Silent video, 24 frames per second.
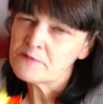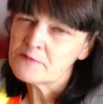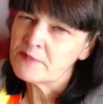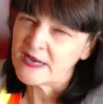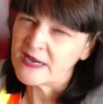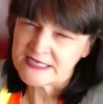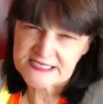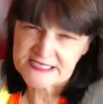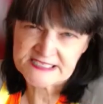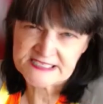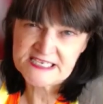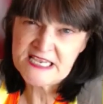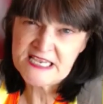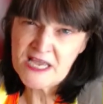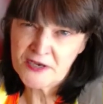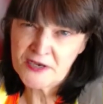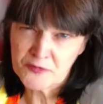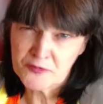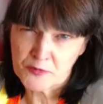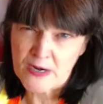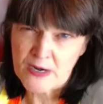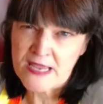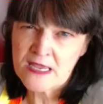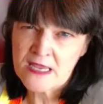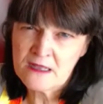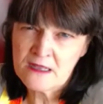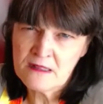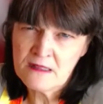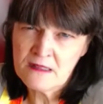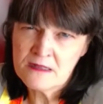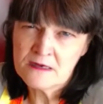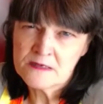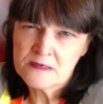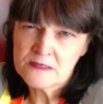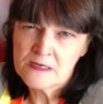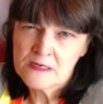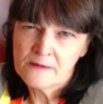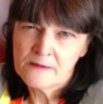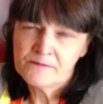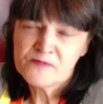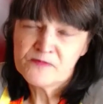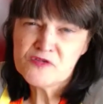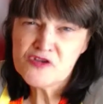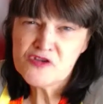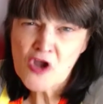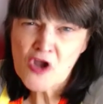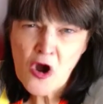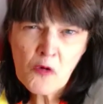CN Rail,
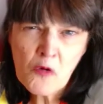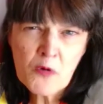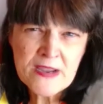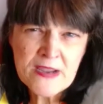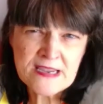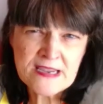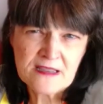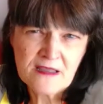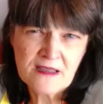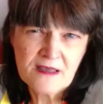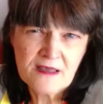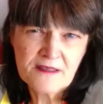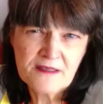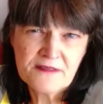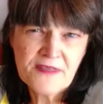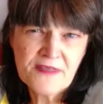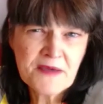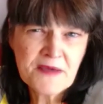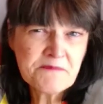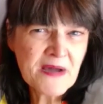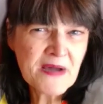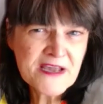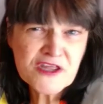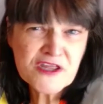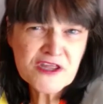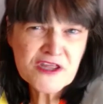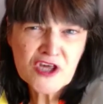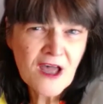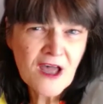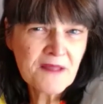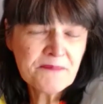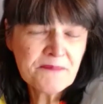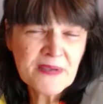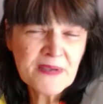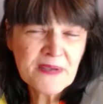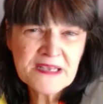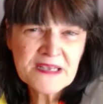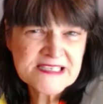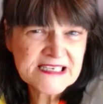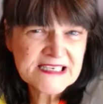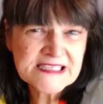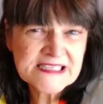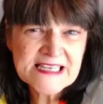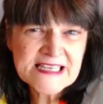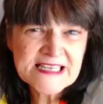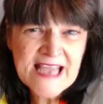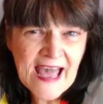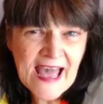knowing that my child
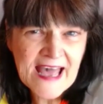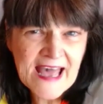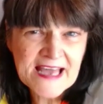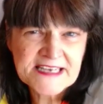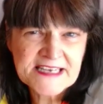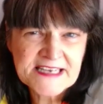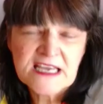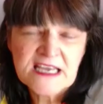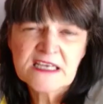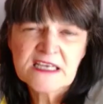basically had